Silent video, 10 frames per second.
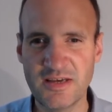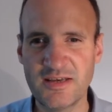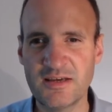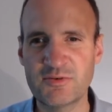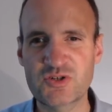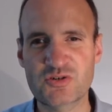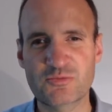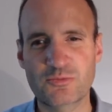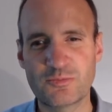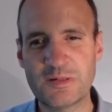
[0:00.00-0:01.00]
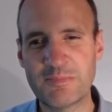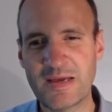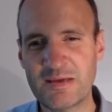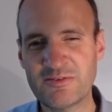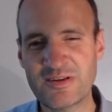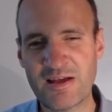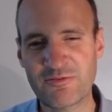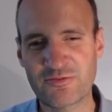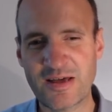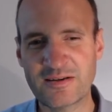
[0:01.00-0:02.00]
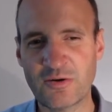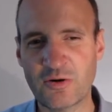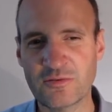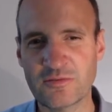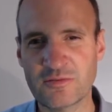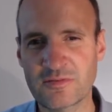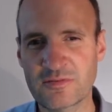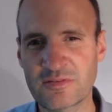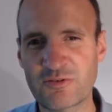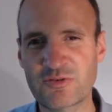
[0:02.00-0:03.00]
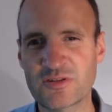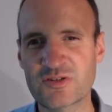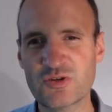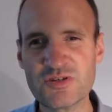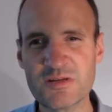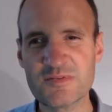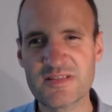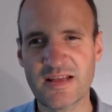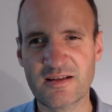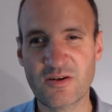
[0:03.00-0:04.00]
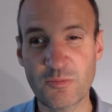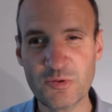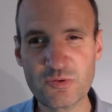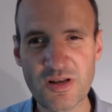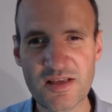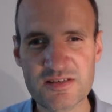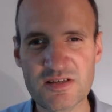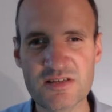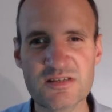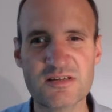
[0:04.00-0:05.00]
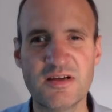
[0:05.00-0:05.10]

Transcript: which we may even have run on different systems like compute clusters,